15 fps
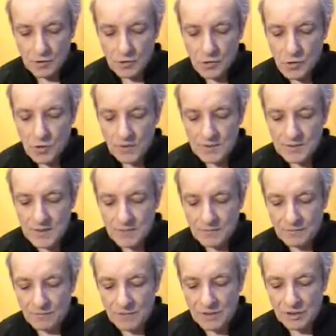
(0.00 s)
So are the
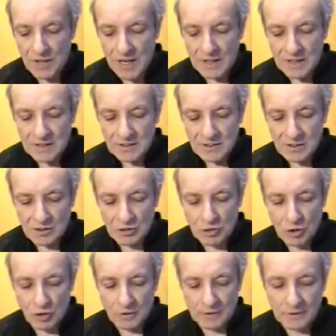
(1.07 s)
7 Vijnanas
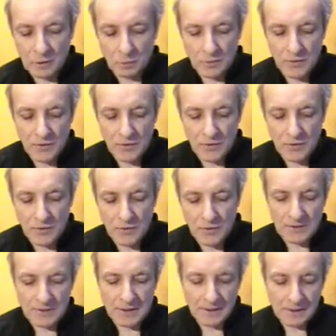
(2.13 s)
joined with the
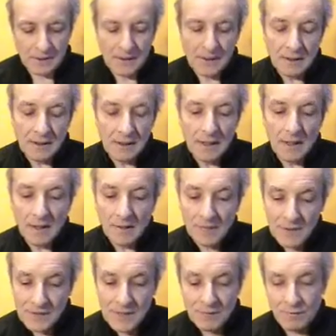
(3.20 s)
Citta.
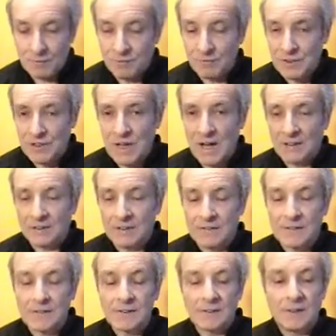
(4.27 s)
And the 7
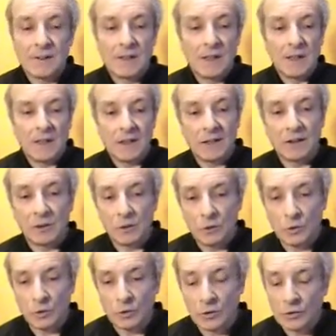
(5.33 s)
Vijnanas
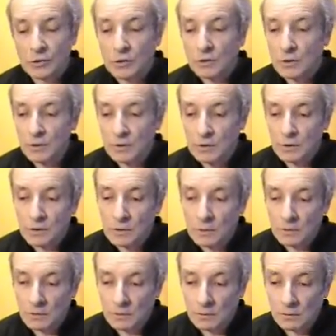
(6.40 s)
include
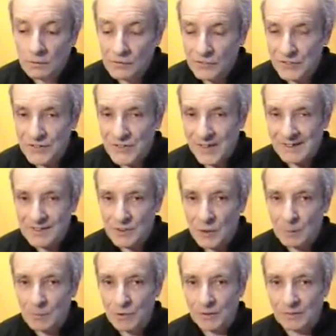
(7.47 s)
the sense
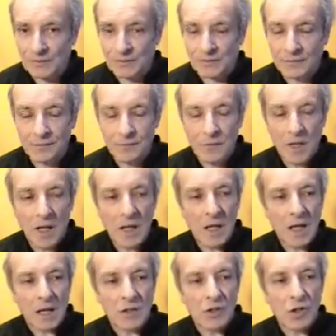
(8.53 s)
objects.
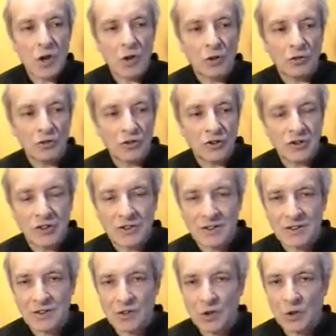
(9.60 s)
It's
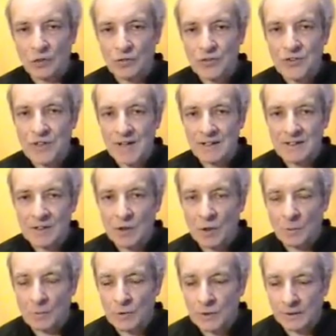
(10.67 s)
consciousness of sense
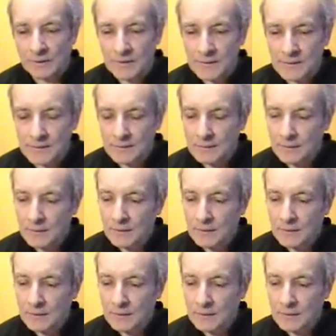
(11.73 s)
objects.